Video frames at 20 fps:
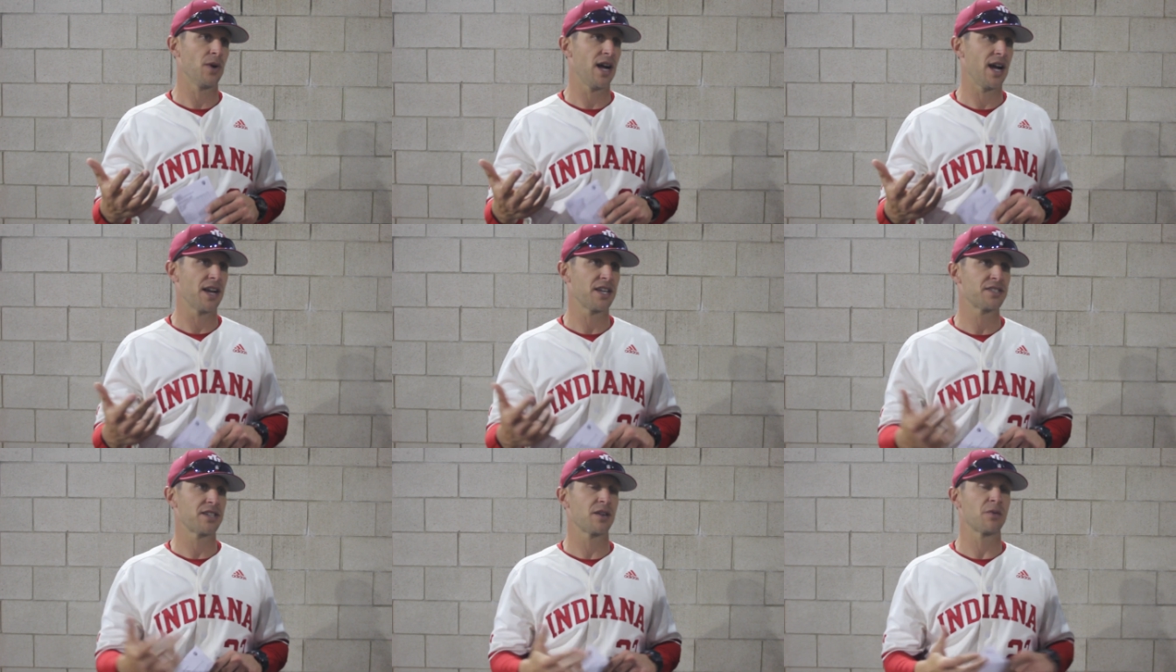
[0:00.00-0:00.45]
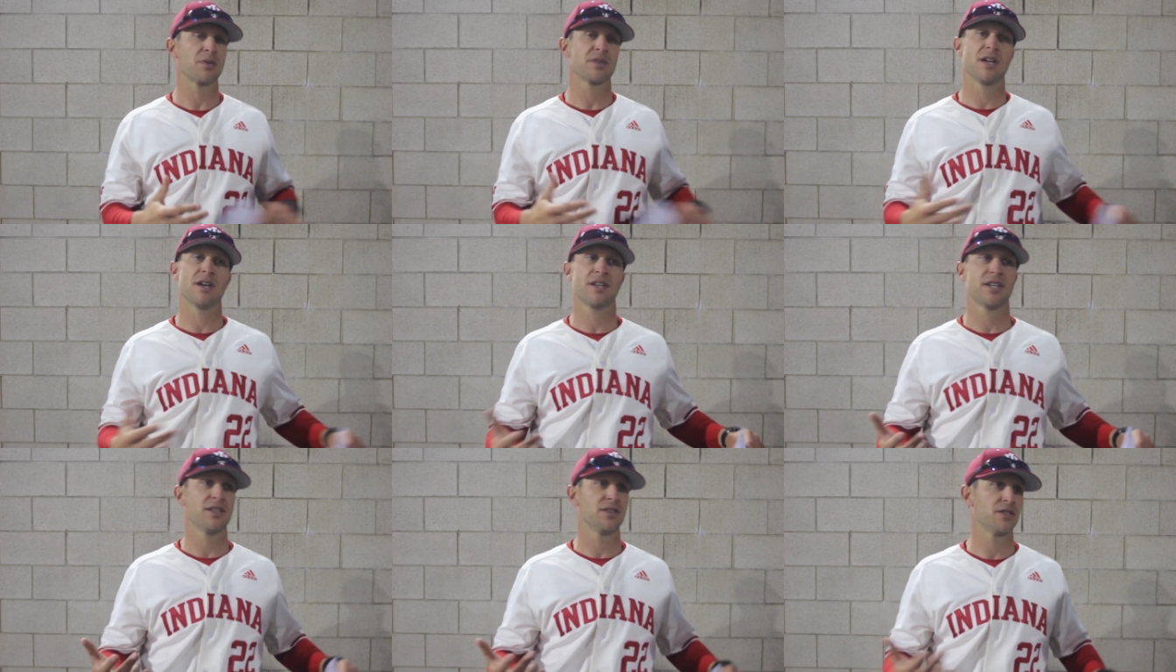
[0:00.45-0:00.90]
a high standard
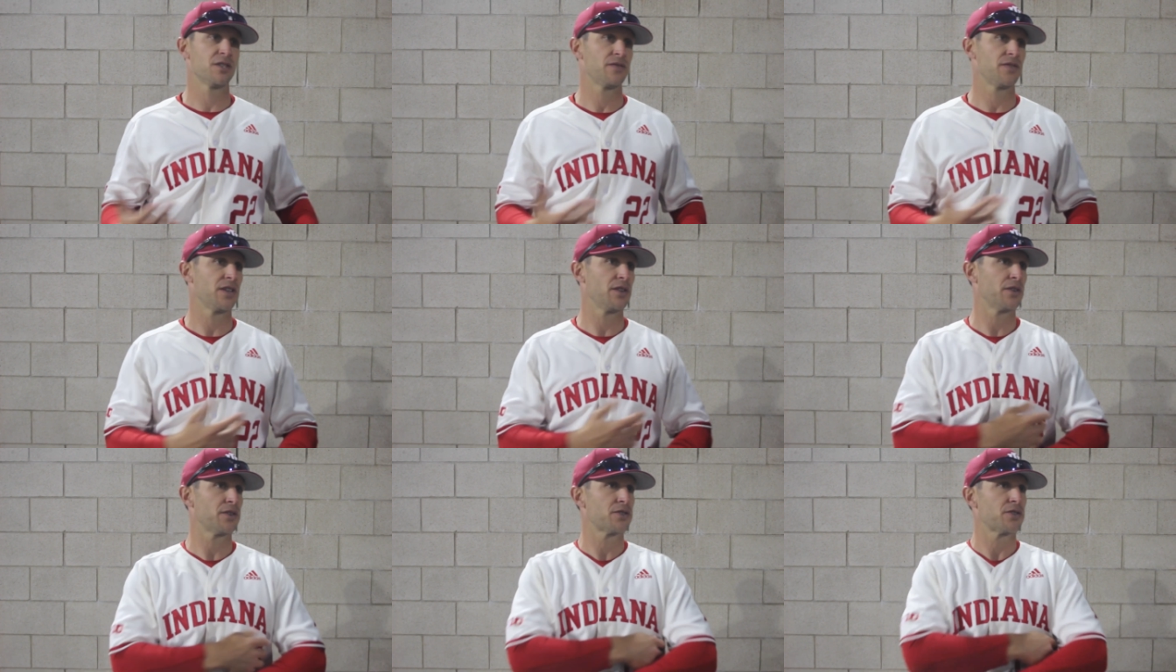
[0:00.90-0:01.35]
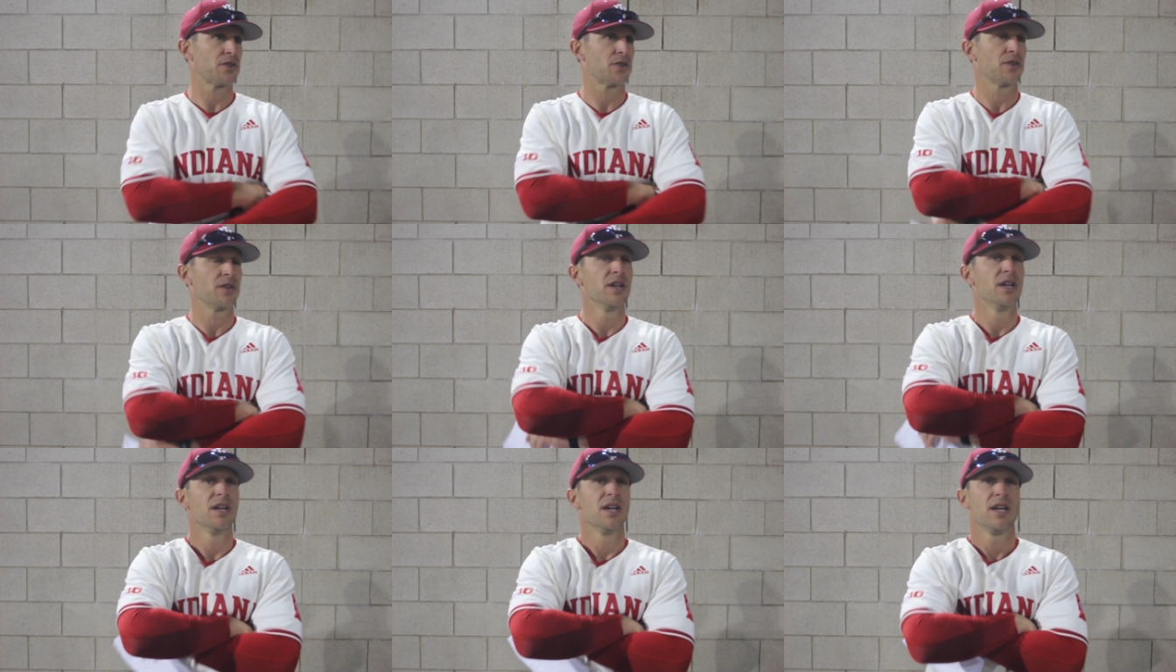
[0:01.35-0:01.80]
without getting his feelings hurt,
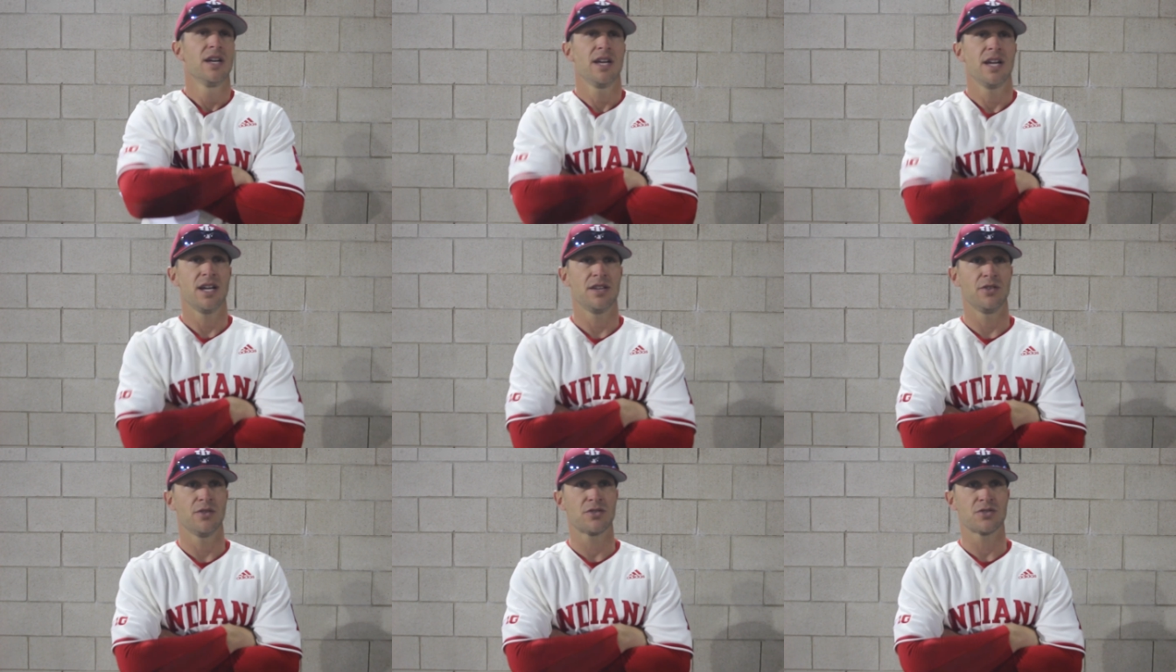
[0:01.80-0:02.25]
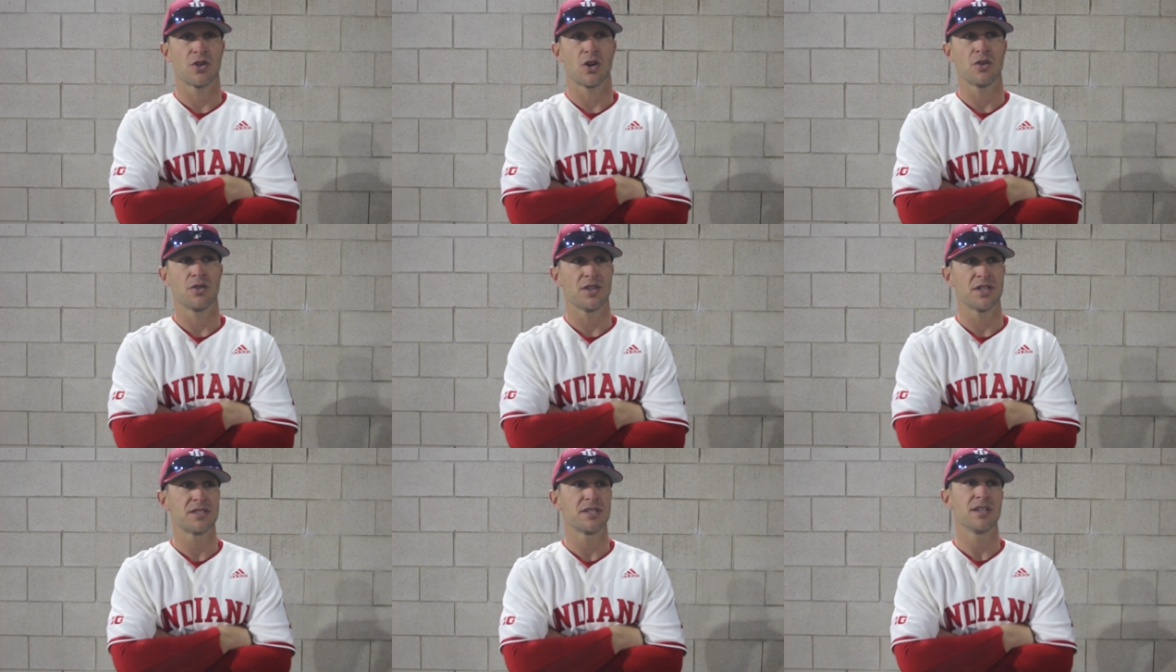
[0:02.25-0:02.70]
and you're
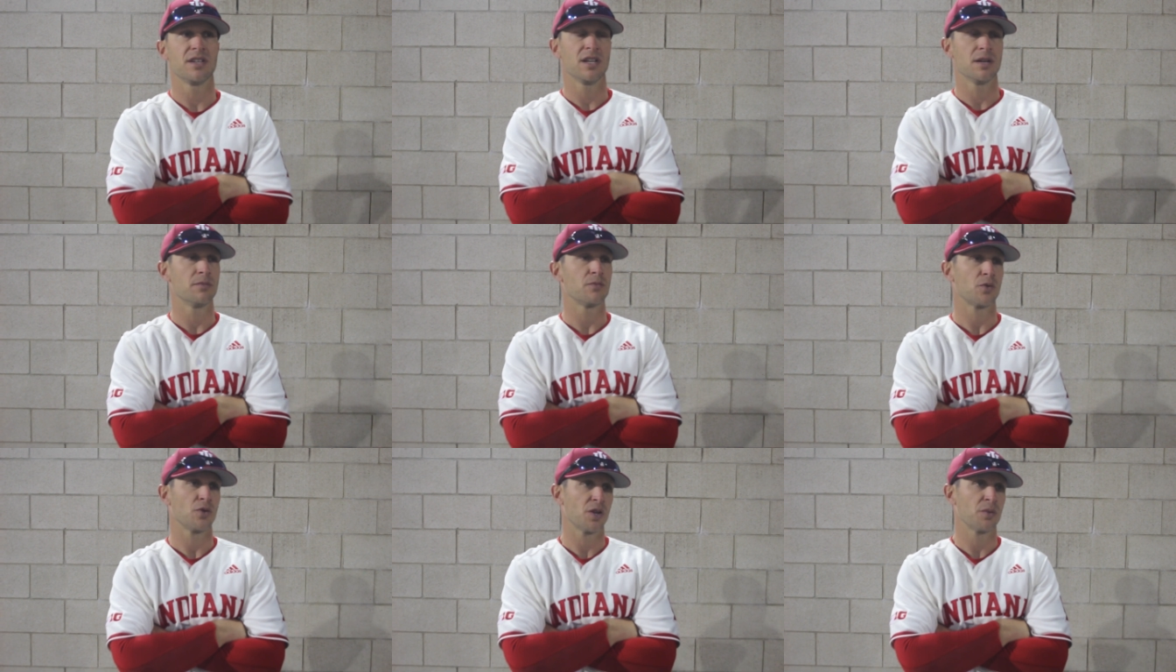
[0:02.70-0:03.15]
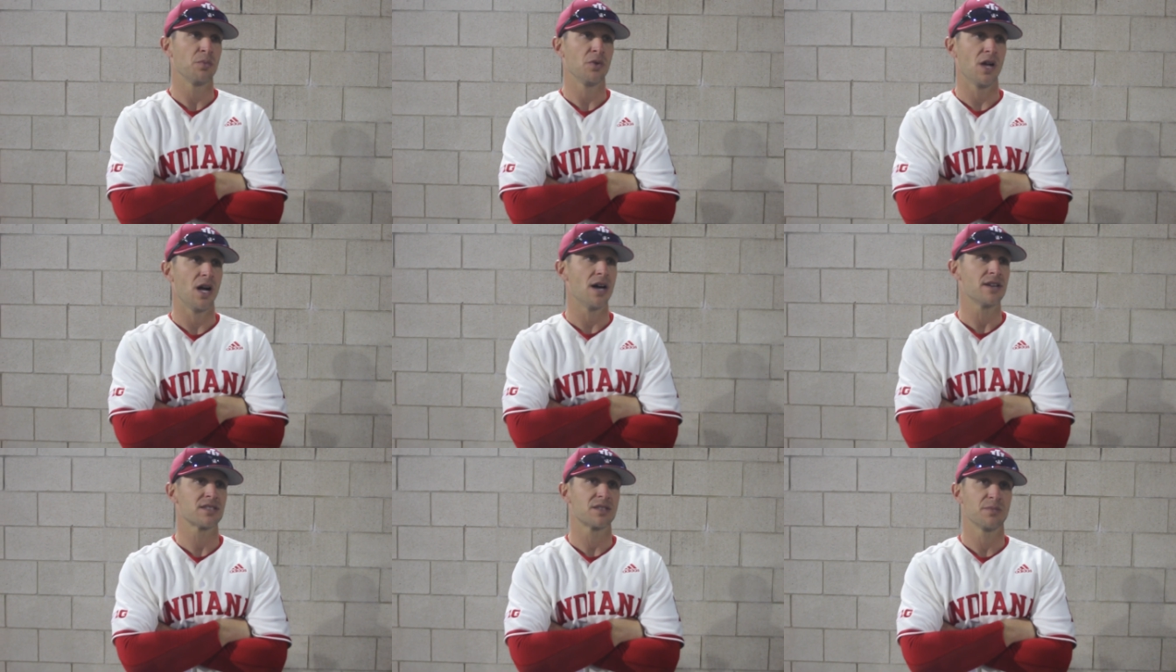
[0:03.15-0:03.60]
starting to see him really
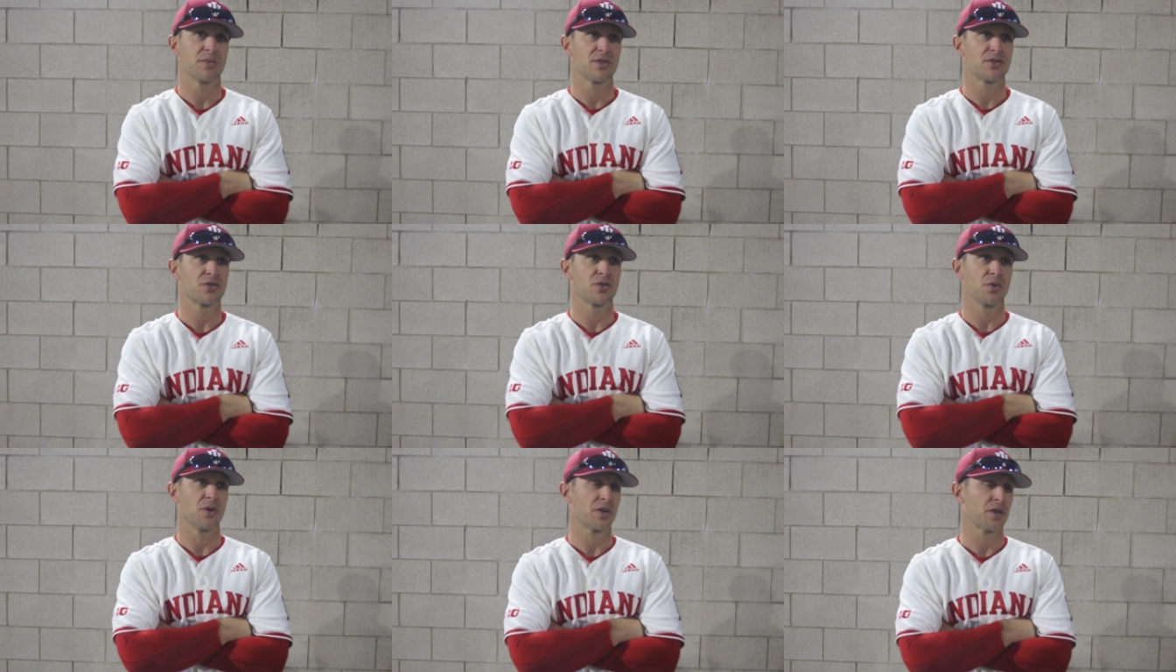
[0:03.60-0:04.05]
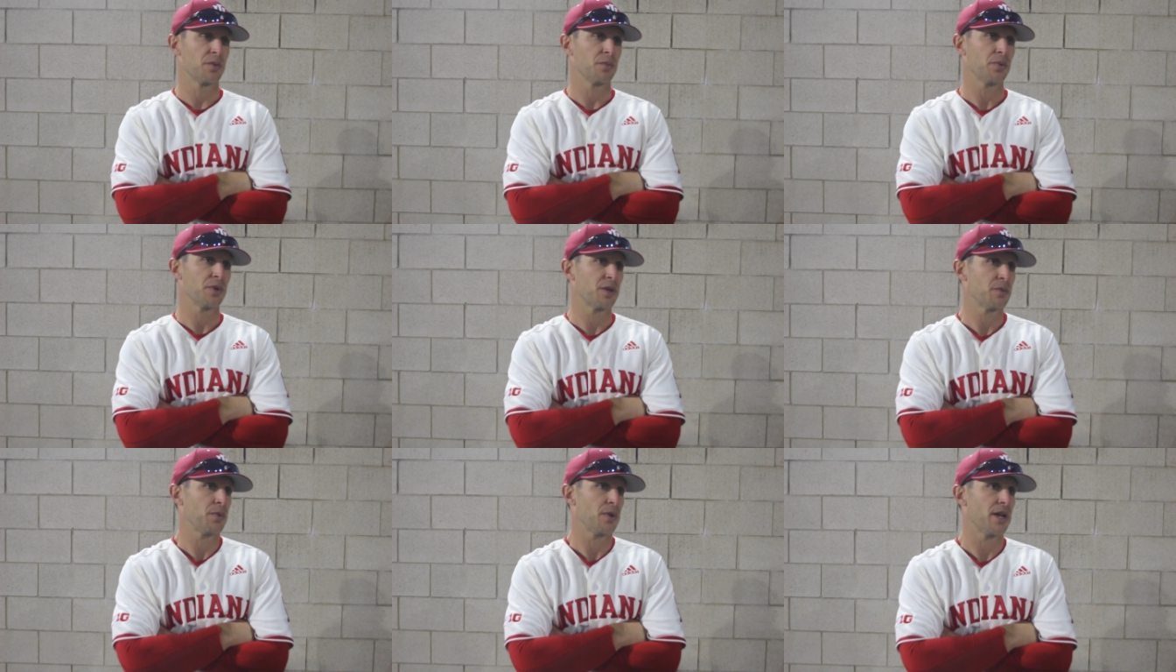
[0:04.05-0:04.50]
blossom into a
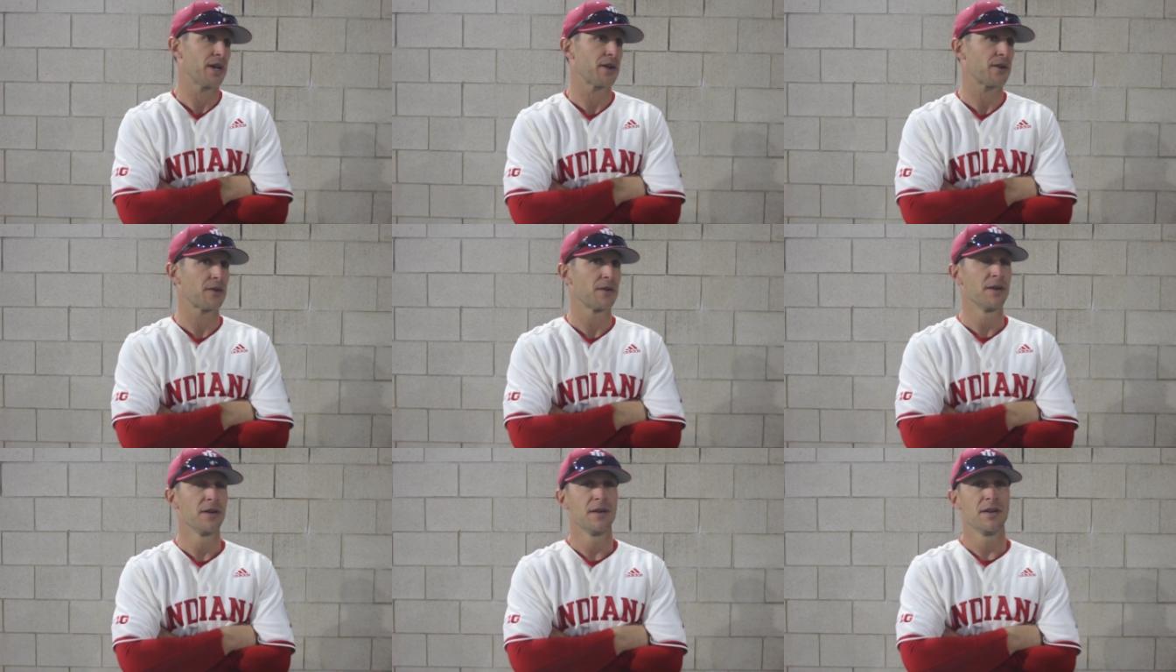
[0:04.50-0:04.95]
complete player.